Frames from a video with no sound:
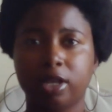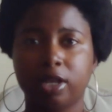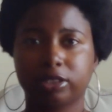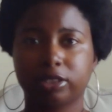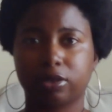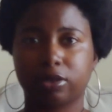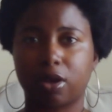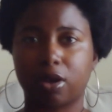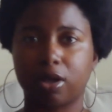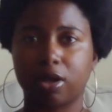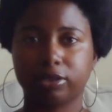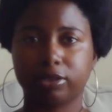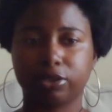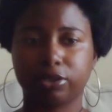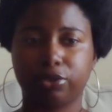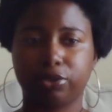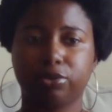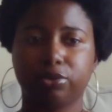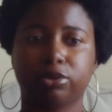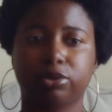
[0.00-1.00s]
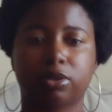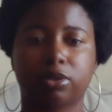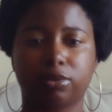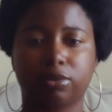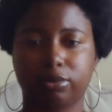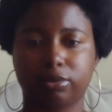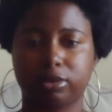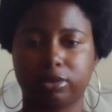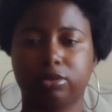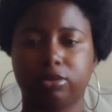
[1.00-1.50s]
So also use
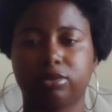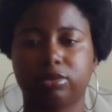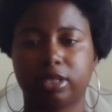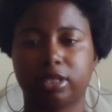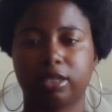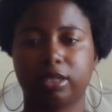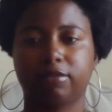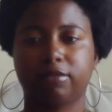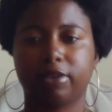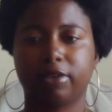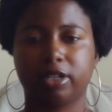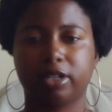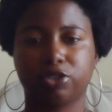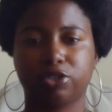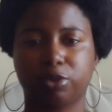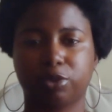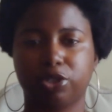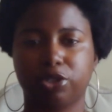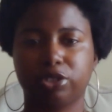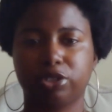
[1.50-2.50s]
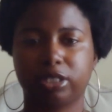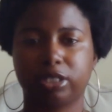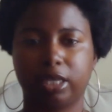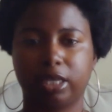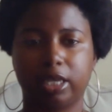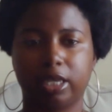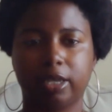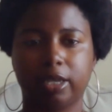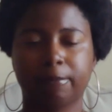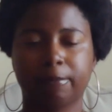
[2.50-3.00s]
those, take advantage when you
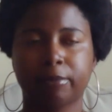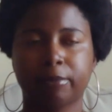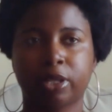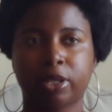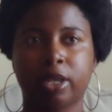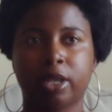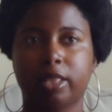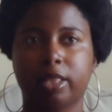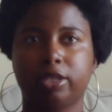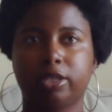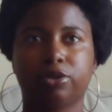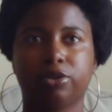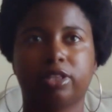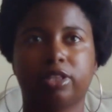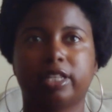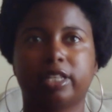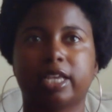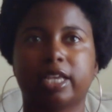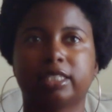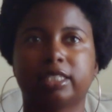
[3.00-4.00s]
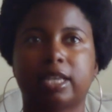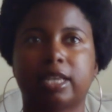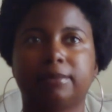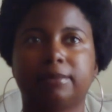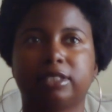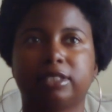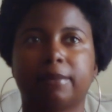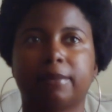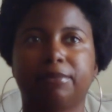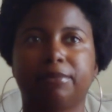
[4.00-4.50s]
see, the next time
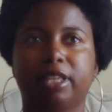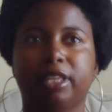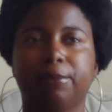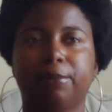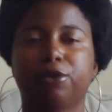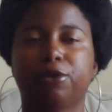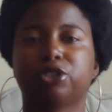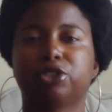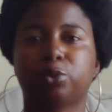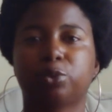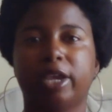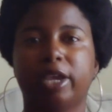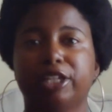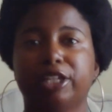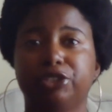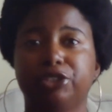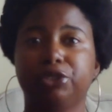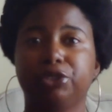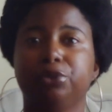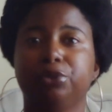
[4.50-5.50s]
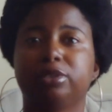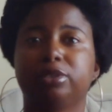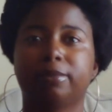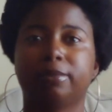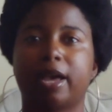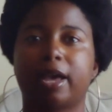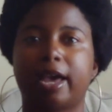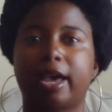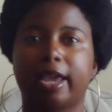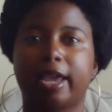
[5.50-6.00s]
something persuades you to
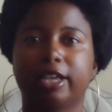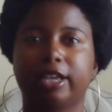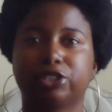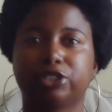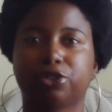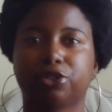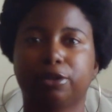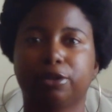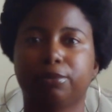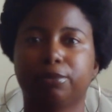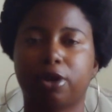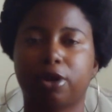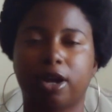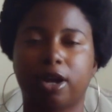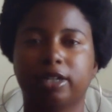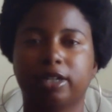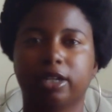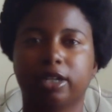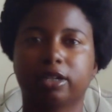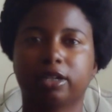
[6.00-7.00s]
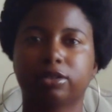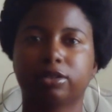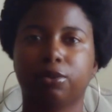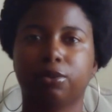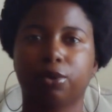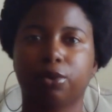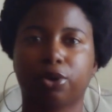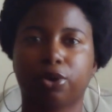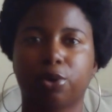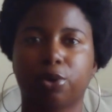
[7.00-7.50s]
buy a certain product
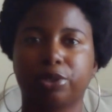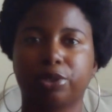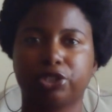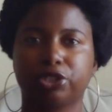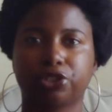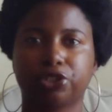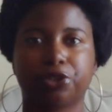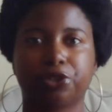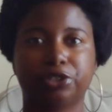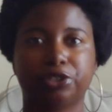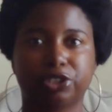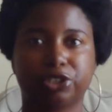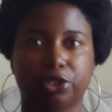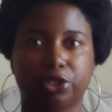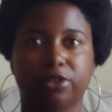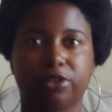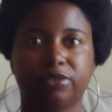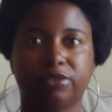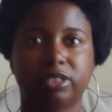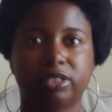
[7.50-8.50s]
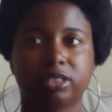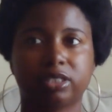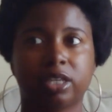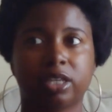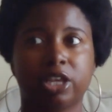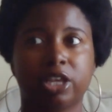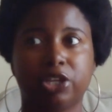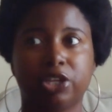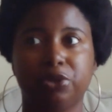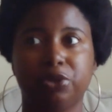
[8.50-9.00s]
or go with a certain service,
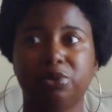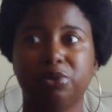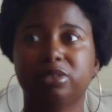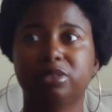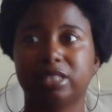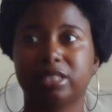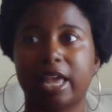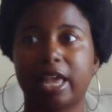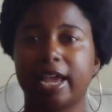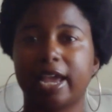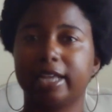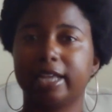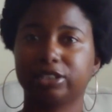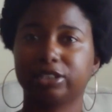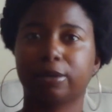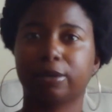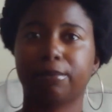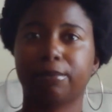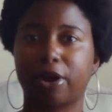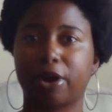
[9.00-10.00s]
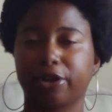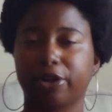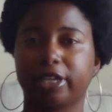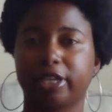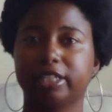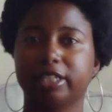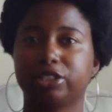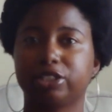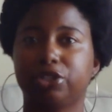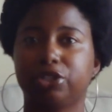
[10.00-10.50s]
use that to
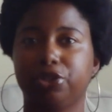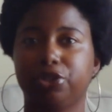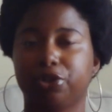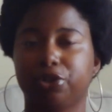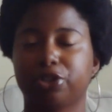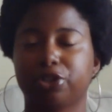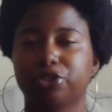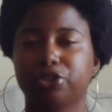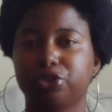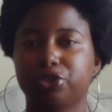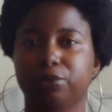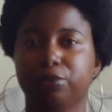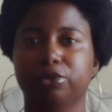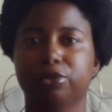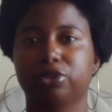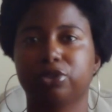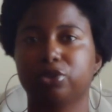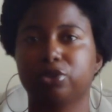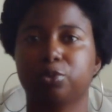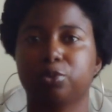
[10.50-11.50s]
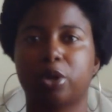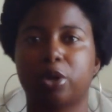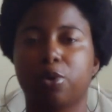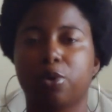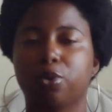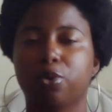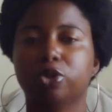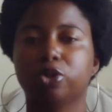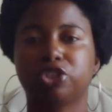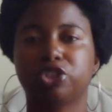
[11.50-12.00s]
market to your consumers as well.
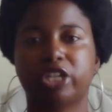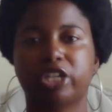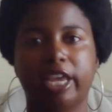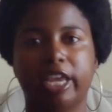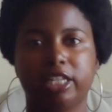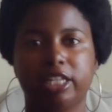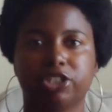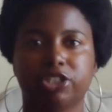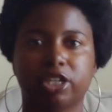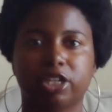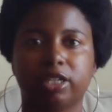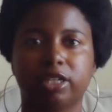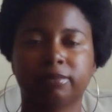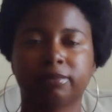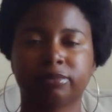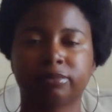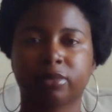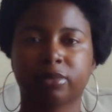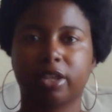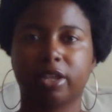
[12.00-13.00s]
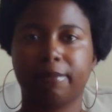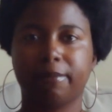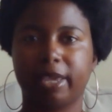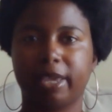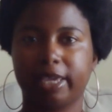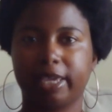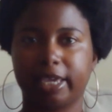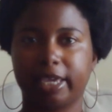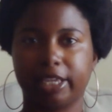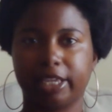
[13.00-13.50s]
Of course, change it and
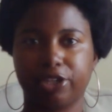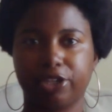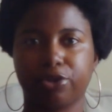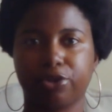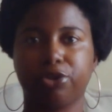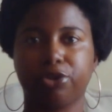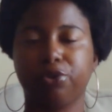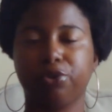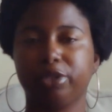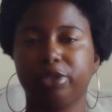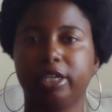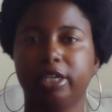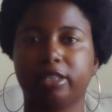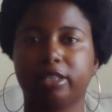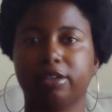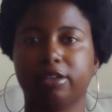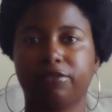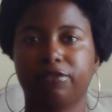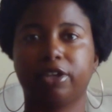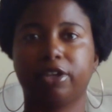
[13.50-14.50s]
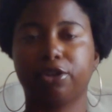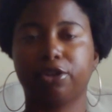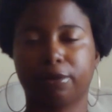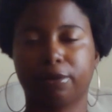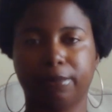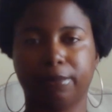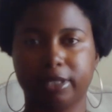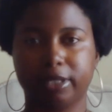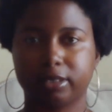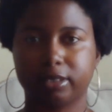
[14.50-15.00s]
make it, unique to fit your
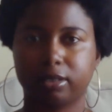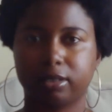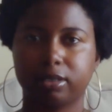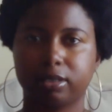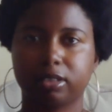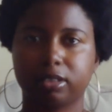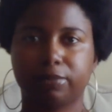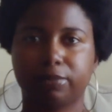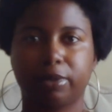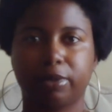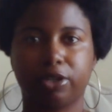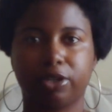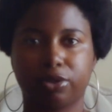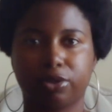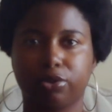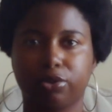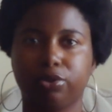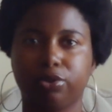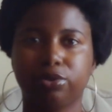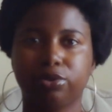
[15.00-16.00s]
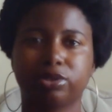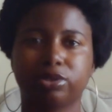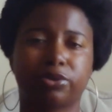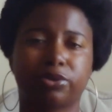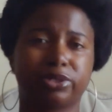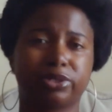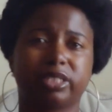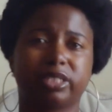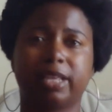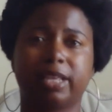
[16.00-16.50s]
business, but, use
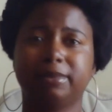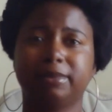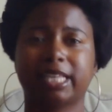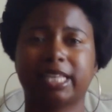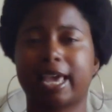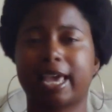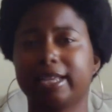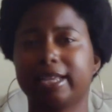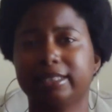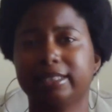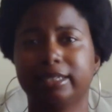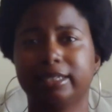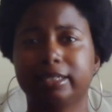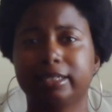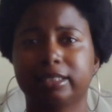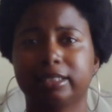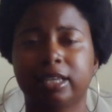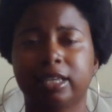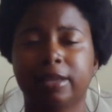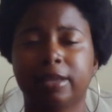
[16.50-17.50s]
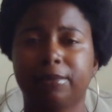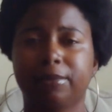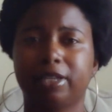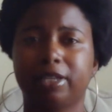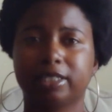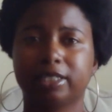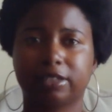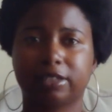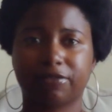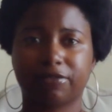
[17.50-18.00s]
those same tactics,
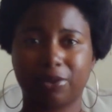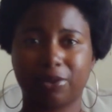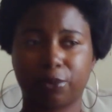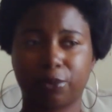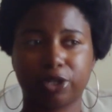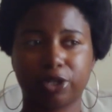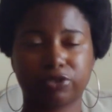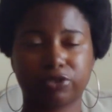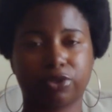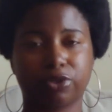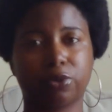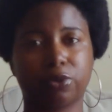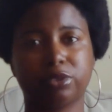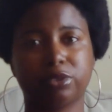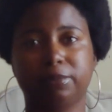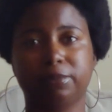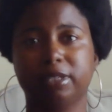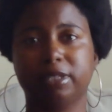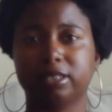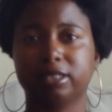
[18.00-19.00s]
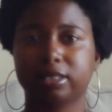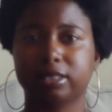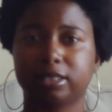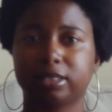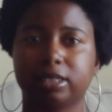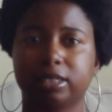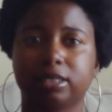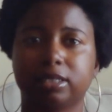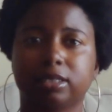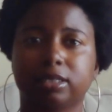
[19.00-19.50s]
because if it works for those
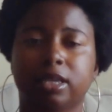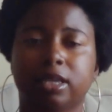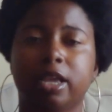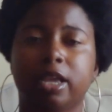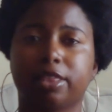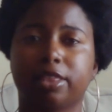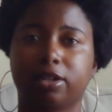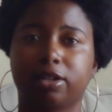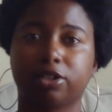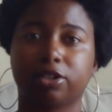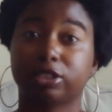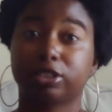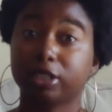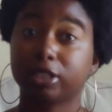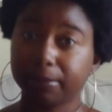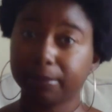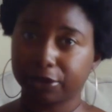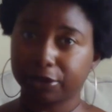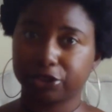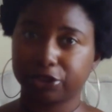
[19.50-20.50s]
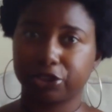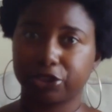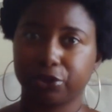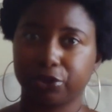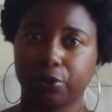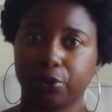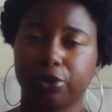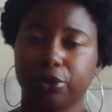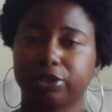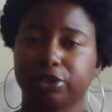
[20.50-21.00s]
businesses that are similar to
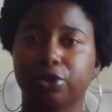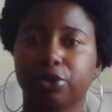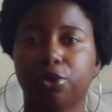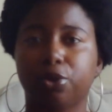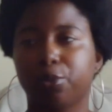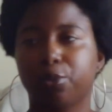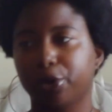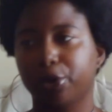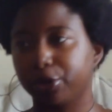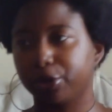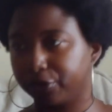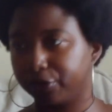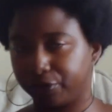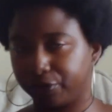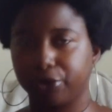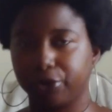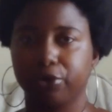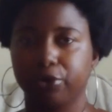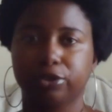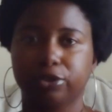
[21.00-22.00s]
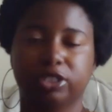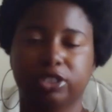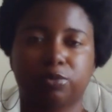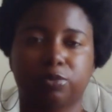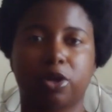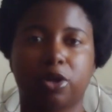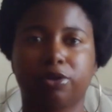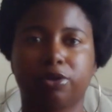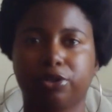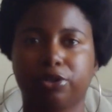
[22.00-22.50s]
yours, it'll work for yours as
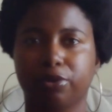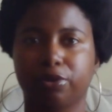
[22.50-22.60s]
well.